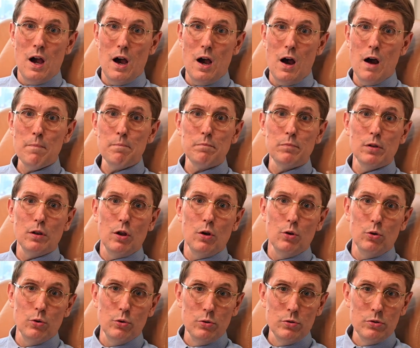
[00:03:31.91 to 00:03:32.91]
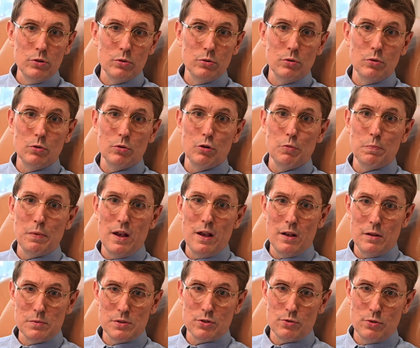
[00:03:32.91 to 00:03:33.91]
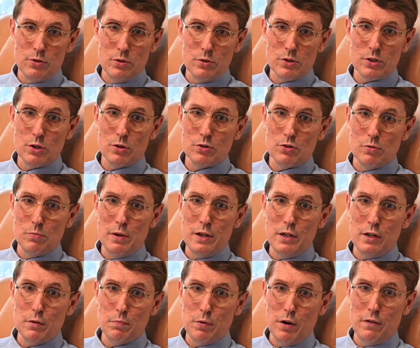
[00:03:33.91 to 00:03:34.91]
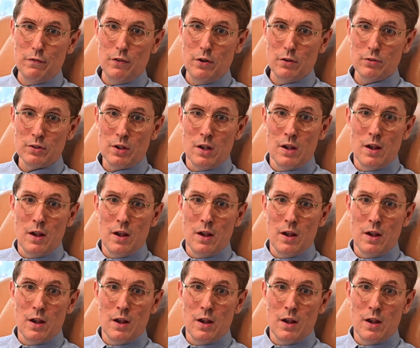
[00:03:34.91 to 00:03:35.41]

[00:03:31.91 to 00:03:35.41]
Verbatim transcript: upload, or perhaps through your social media profiles,